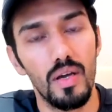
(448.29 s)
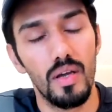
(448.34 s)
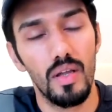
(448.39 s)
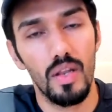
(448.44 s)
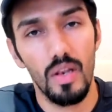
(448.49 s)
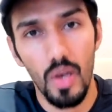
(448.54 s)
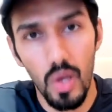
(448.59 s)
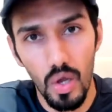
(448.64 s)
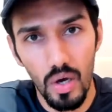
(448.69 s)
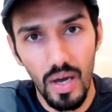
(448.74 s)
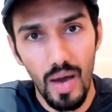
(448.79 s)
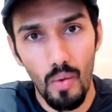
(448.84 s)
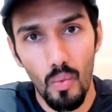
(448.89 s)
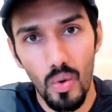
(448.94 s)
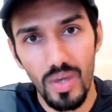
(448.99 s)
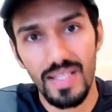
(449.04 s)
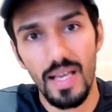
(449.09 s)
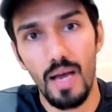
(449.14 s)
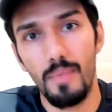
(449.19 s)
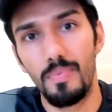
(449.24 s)
Look at
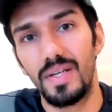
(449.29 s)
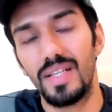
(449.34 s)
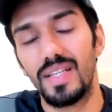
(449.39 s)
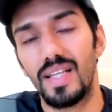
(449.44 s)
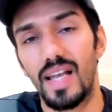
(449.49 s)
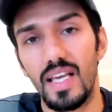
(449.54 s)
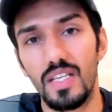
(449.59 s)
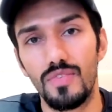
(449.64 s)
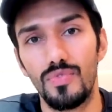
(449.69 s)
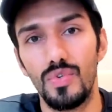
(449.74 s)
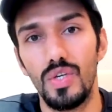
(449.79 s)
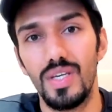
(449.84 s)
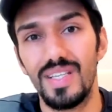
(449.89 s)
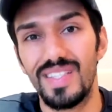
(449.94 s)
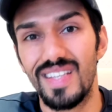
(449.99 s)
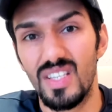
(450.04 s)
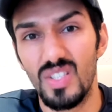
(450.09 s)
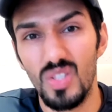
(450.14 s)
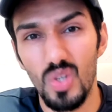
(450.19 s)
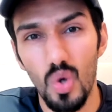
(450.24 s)
what's happened in the last few years.
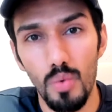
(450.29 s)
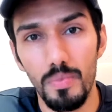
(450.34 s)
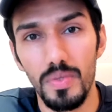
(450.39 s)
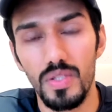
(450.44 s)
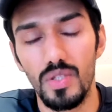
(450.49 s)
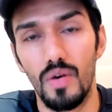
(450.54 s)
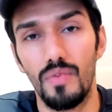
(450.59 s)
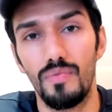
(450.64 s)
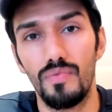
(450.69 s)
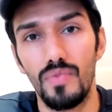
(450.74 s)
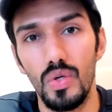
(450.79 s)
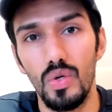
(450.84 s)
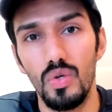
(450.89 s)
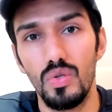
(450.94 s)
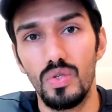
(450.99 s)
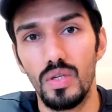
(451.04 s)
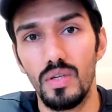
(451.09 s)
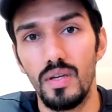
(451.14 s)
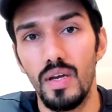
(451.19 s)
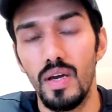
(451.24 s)
There's so much
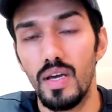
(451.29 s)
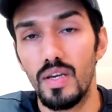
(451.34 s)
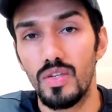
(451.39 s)
confusion,